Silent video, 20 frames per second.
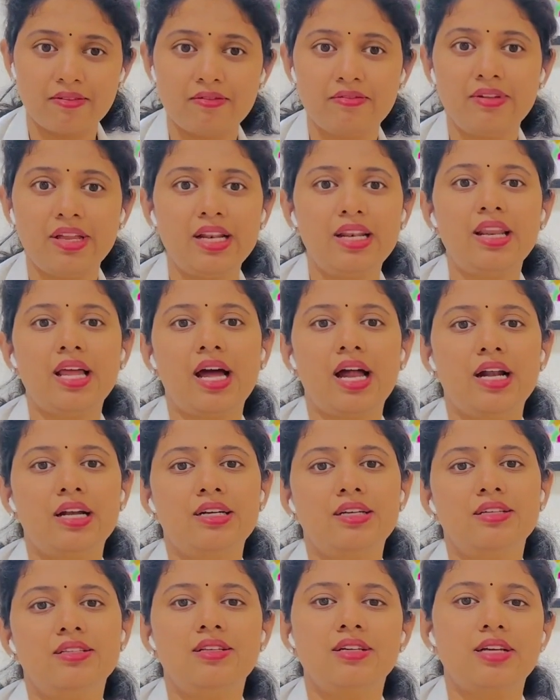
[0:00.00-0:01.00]
will
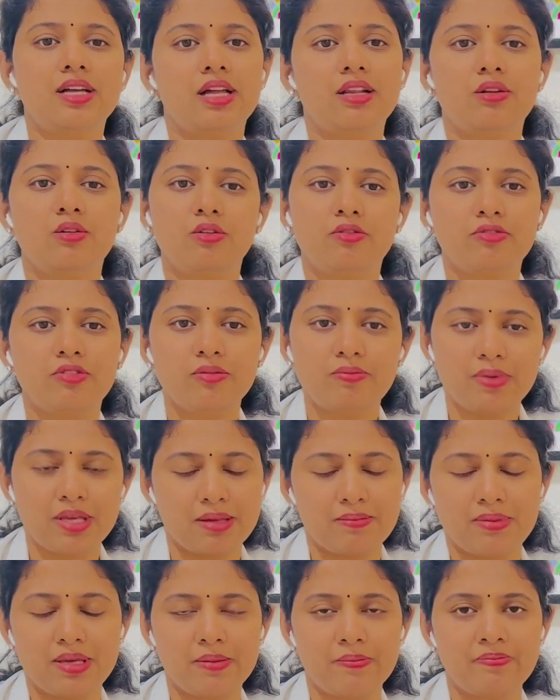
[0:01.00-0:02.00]
alter the color of the
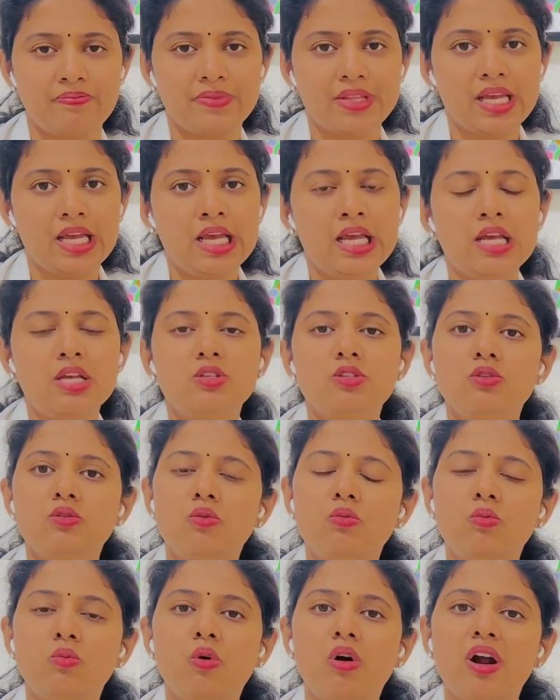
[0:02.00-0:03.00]
baby. So
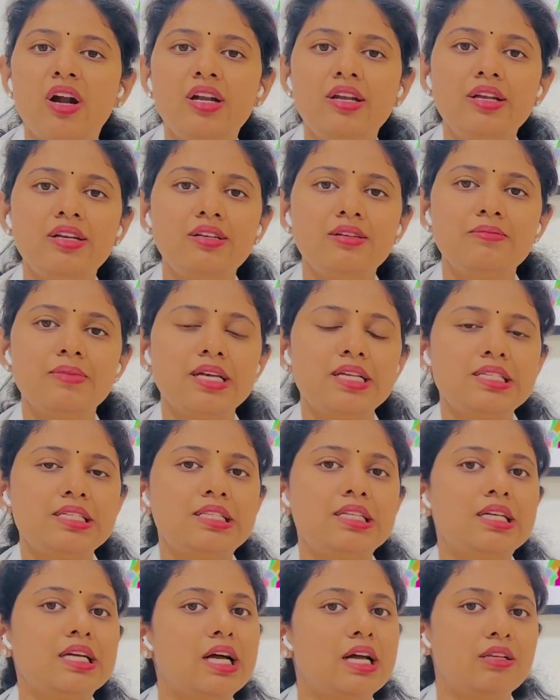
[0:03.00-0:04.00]
what determines the
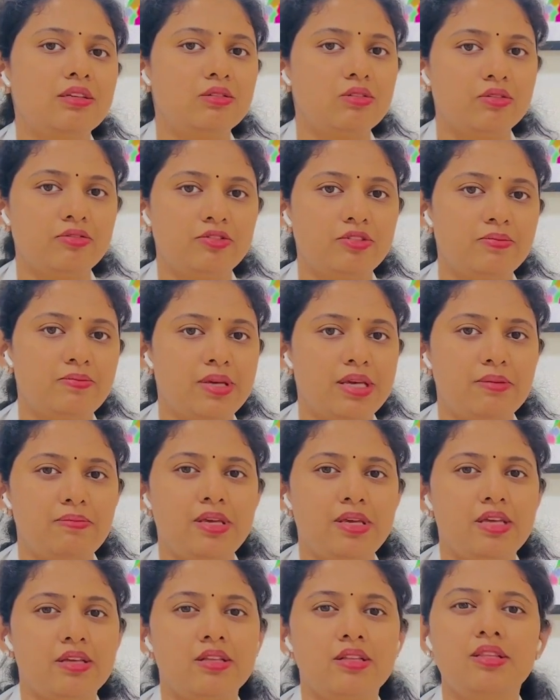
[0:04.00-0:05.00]
color of the
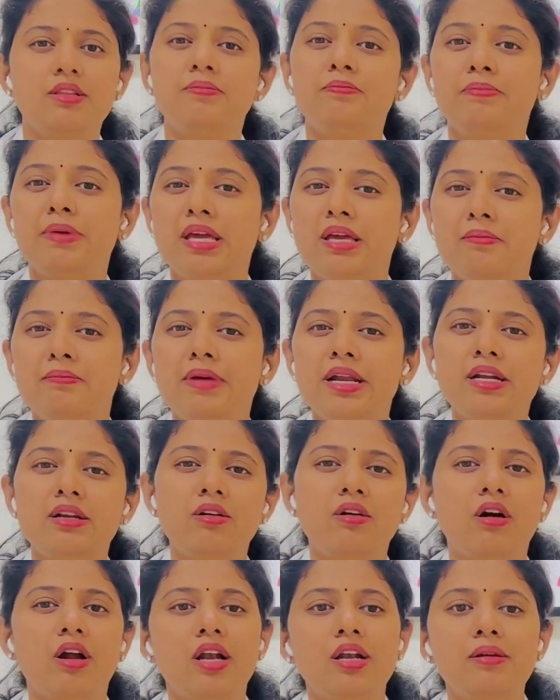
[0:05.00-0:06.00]
baby? The pigment
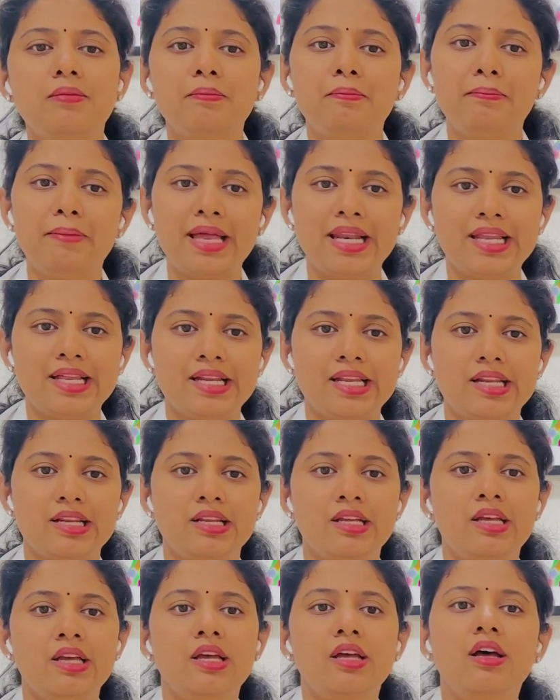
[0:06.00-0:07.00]
called melanin.
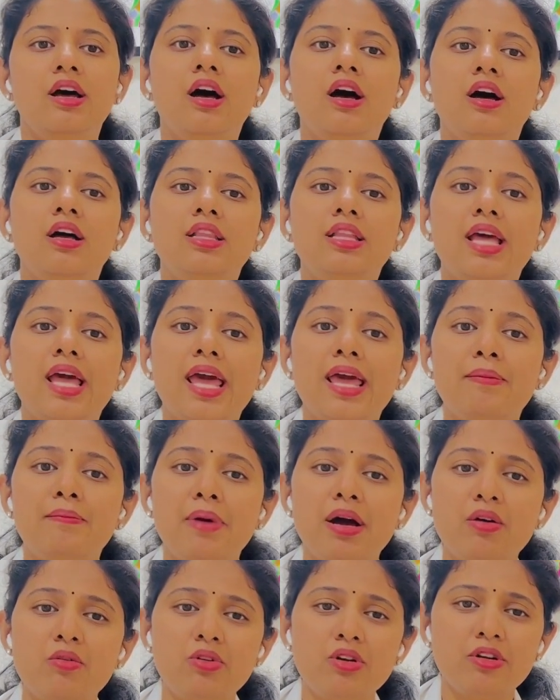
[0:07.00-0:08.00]
The
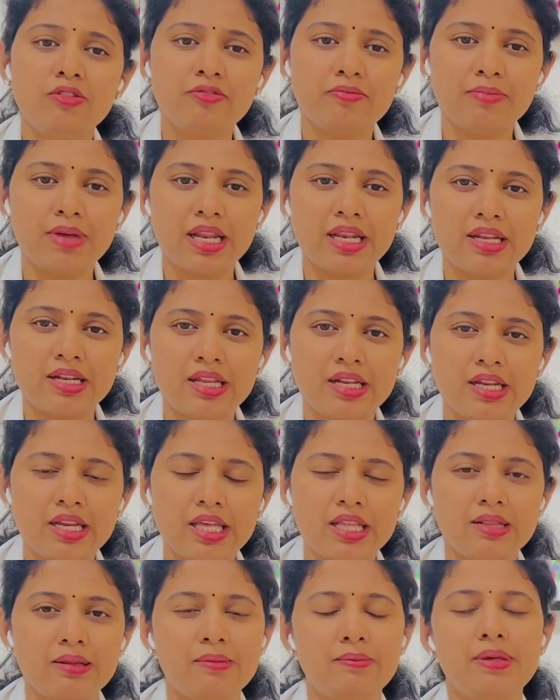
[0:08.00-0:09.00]
amount of melanin
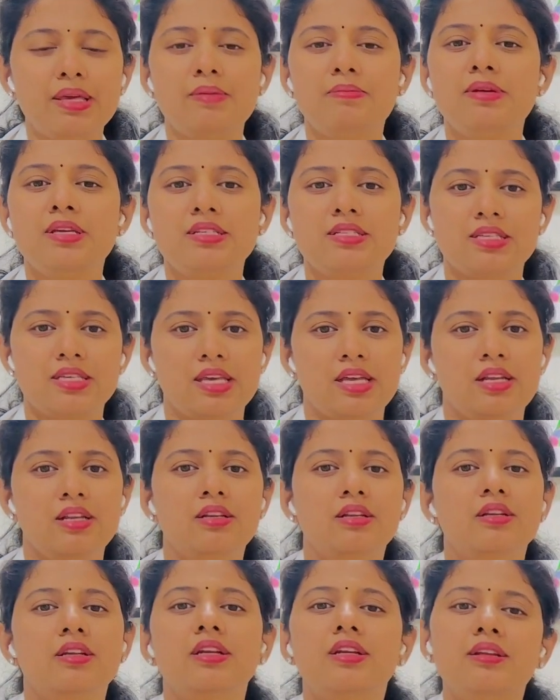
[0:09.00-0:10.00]
in the baby's skin
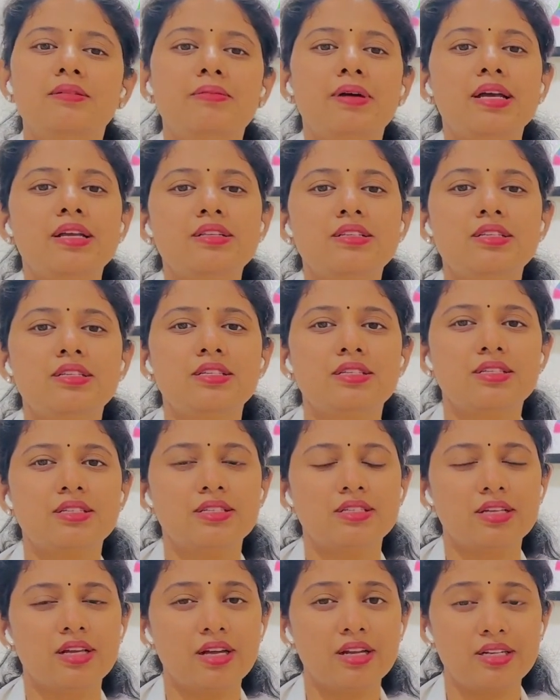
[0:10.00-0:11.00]
determines
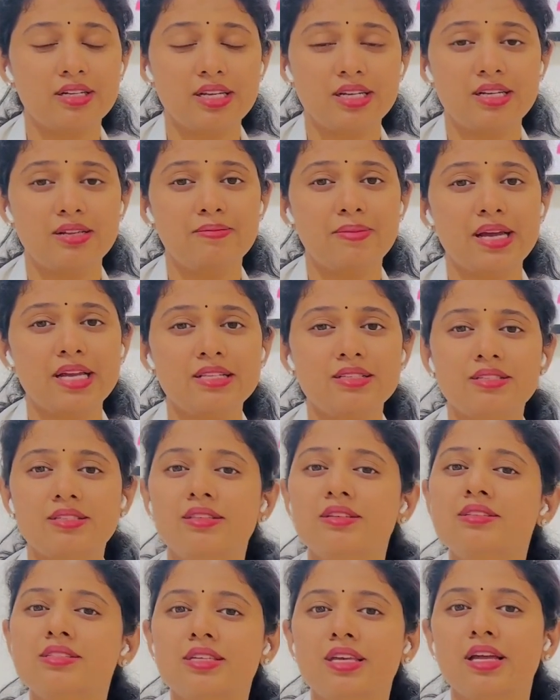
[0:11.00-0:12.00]
the
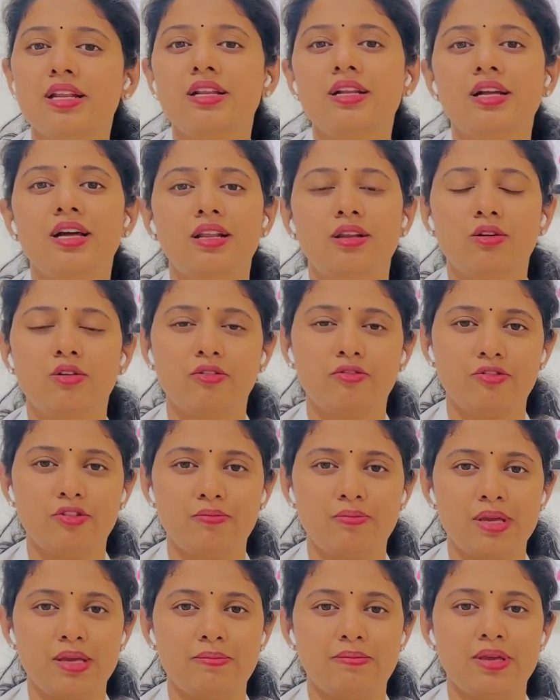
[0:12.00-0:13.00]
skin color of the
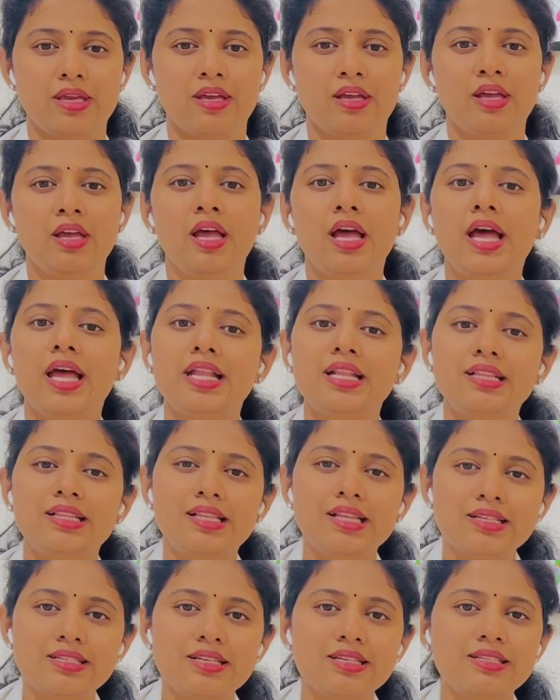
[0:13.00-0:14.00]
baby. And
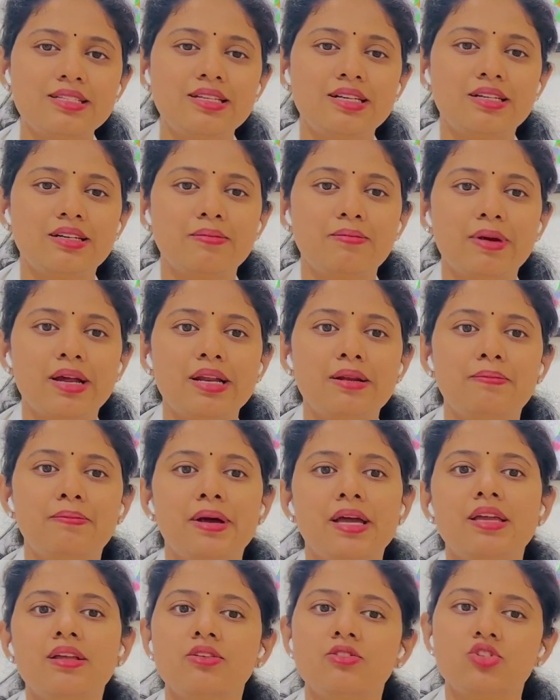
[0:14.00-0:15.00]
this is determined
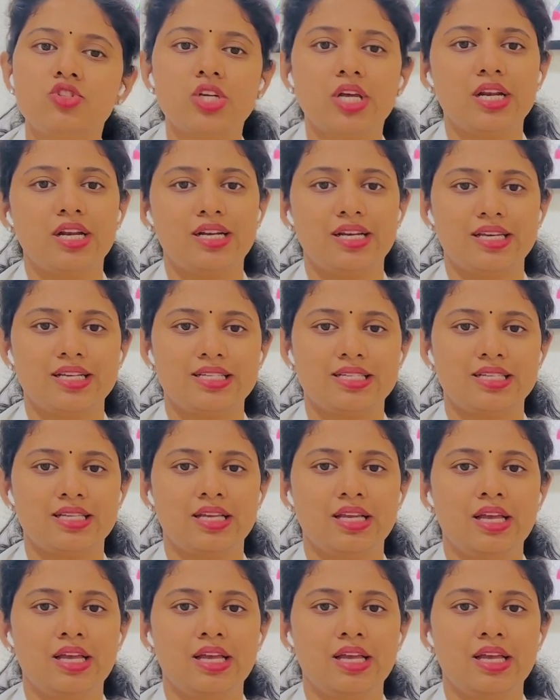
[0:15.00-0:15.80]
by genetics.